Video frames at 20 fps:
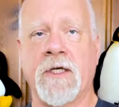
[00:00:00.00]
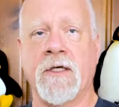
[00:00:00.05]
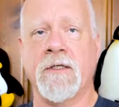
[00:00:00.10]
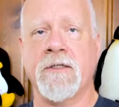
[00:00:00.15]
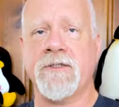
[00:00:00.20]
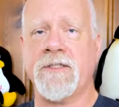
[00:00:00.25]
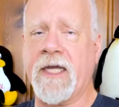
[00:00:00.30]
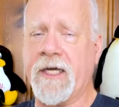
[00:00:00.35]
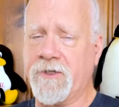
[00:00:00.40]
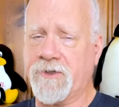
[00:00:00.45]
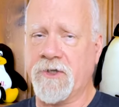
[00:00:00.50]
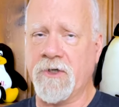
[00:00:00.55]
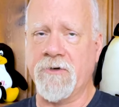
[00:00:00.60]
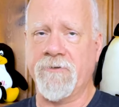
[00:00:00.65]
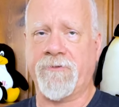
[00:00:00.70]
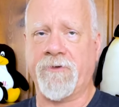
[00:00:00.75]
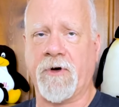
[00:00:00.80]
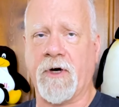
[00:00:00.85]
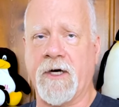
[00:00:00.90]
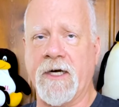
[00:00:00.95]
Stay
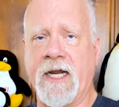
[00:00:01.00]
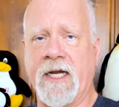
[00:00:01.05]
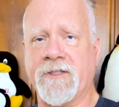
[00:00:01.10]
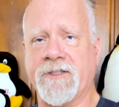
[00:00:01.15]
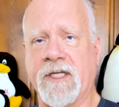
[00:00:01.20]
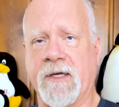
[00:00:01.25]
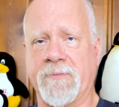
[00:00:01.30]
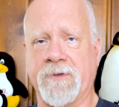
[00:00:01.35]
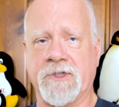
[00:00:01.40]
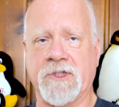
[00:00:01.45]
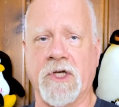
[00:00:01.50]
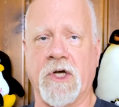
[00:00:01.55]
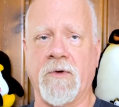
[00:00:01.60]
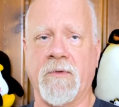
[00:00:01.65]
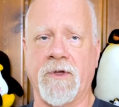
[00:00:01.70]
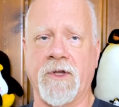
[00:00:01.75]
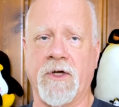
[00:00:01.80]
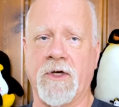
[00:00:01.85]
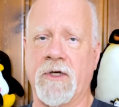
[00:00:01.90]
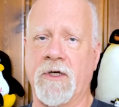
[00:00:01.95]
tuned for our next episode
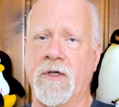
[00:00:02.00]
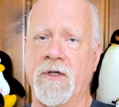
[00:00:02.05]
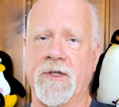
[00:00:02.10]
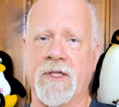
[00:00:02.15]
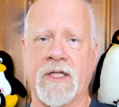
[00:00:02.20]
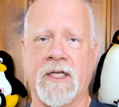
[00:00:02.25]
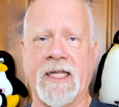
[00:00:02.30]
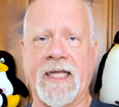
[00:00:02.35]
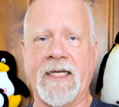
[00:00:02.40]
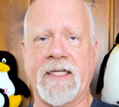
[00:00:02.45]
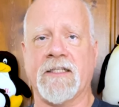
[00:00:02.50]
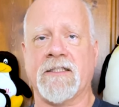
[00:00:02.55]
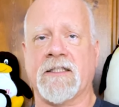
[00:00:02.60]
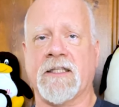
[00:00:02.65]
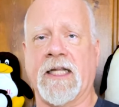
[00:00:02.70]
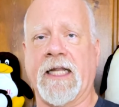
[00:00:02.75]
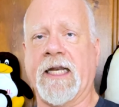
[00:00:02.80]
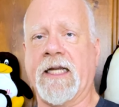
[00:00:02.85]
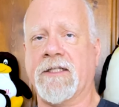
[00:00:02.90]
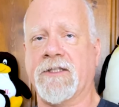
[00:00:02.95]
with all the latest
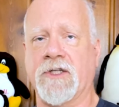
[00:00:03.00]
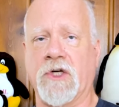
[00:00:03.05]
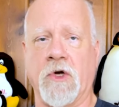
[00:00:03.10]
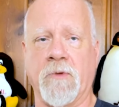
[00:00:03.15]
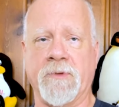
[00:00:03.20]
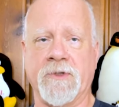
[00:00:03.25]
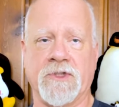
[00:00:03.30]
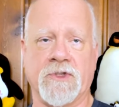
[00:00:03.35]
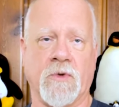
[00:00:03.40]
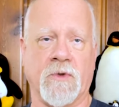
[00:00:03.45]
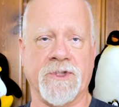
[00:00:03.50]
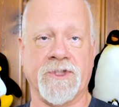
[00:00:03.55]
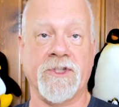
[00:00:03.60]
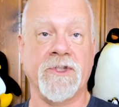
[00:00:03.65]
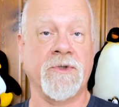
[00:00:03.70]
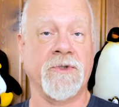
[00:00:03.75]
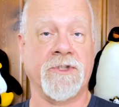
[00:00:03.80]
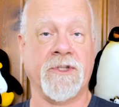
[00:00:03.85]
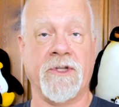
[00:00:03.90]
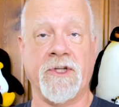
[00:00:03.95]
Linux and open source
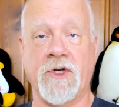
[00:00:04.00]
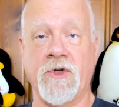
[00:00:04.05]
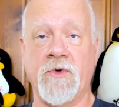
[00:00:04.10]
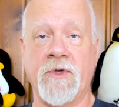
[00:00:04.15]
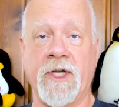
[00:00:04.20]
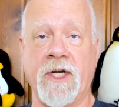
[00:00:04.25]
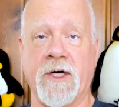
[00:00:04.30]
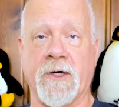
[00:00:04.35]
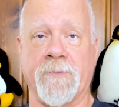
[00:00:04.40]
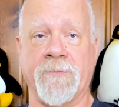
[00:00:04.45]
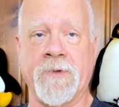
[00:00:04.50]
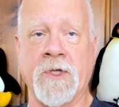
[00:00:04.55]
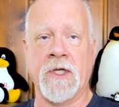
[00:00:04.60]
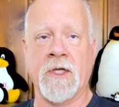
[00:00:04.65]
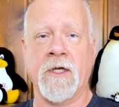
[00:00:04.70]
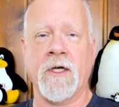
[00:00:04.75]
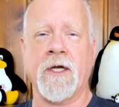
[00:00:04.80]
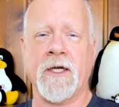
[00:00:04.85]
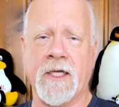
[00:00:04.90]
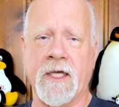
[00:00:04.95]
news in the new year.
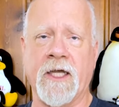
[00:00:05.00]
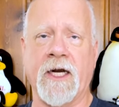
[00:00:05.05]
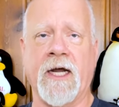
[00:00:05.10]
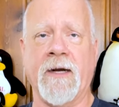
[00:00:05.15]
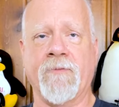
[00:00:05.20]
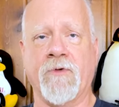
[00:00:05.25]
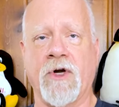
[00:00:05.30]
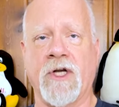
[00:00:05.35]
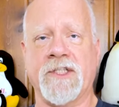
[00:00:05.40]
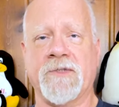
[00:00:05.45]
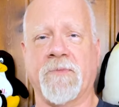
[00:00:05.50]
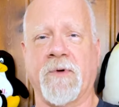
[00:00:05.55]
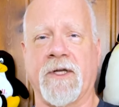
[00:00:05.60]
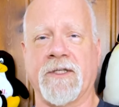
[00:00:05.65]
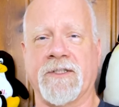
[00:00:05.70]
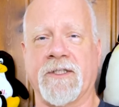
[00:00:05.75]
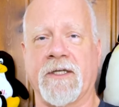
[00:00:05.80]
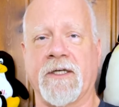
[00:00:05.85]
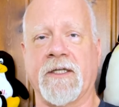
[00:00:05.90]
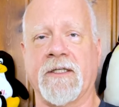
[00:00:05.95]
Again, I'm Ross
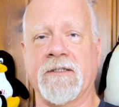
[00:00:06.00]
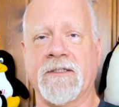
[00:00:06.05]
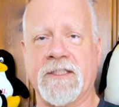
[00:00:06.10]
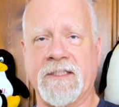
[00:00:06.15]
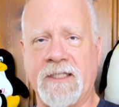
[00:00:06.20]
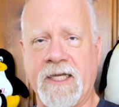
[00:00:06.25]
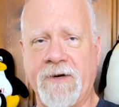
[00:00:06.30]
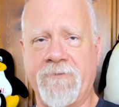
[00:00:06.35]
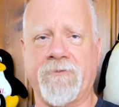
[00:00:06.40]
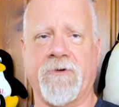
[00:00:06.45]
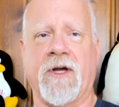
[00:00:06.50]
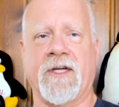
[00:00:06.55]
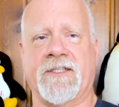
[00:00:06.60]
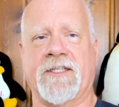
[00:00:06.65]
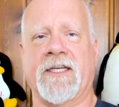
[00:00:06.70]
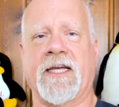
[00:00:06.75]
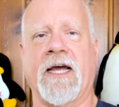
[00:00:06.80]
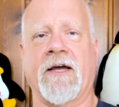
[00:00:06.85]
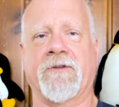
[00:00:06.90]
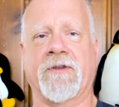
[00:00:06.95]
Brunson, and stay
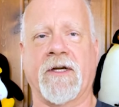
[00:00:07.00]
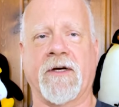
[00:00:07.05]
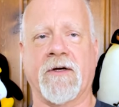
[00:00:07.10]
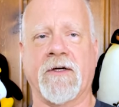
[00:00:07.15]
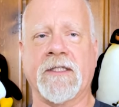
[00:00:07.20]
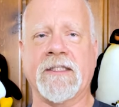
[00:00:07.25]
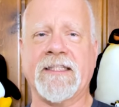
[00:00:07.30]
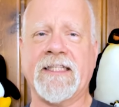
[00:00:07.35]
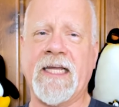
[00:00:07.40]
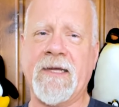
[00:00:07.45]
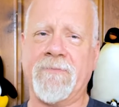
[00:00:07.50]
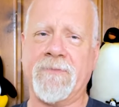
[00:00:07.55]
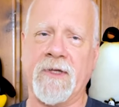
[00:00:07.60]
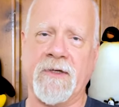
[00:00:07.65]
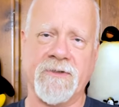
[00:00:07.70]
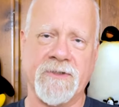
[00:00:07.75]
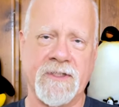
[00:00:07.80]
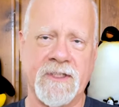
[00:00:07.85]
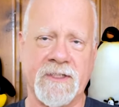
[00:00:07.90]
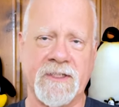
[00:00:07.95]
frosty out there. Keep
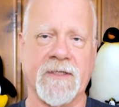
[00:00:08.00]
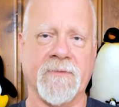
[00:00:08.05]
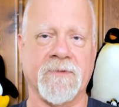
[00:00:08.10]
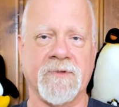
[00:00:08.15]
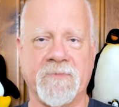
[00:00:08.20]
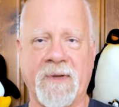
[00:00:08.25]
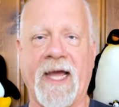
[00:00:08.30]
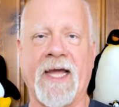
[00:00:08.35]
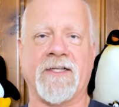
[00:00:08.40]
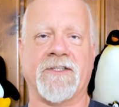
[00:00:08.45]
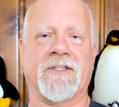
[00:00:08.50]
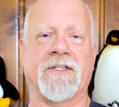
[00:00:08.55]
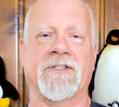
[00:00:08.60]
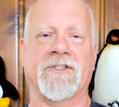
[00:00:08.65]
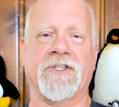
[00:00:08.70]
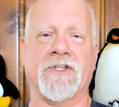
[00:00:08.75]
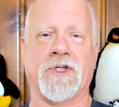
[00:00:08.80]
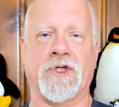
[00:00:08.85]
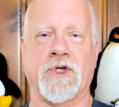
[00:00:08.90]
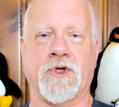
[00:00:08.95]
those systems patched and
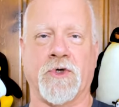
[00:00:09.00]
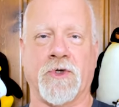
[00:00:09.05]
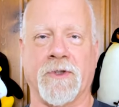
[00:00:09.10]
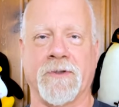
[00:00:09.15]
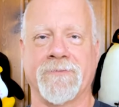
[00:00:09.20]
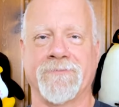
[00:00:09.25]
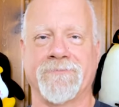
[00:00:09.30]
secure.